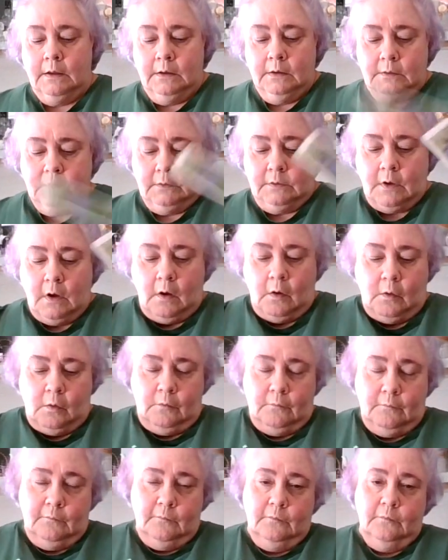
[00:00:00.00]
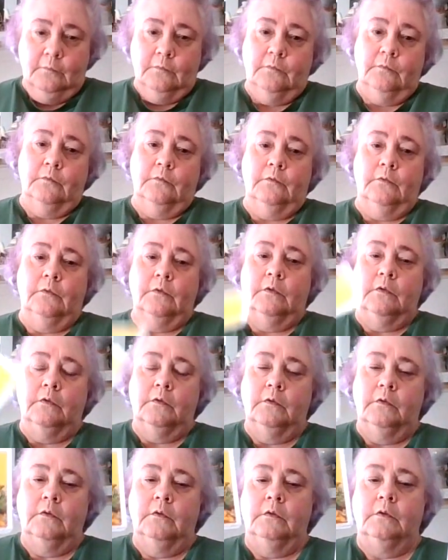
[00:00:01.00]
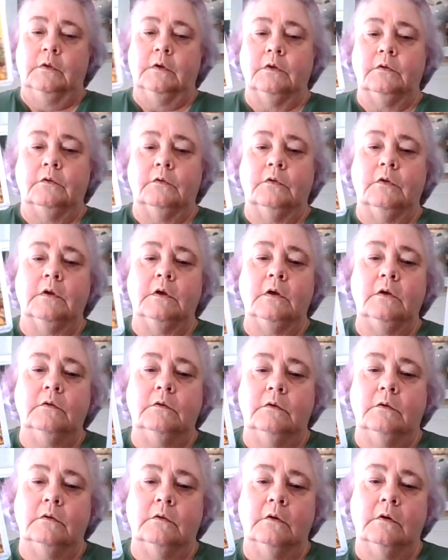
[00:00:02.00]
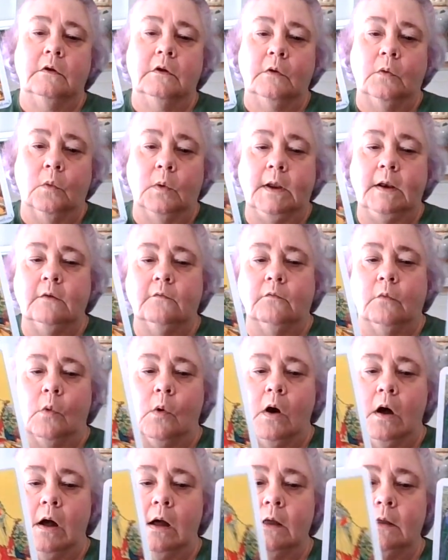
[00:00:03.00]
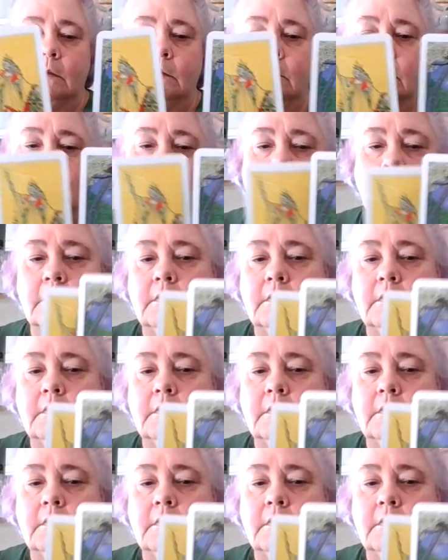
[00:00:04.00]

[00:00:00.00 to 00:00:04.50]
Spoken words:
So, does this Queen of Wands,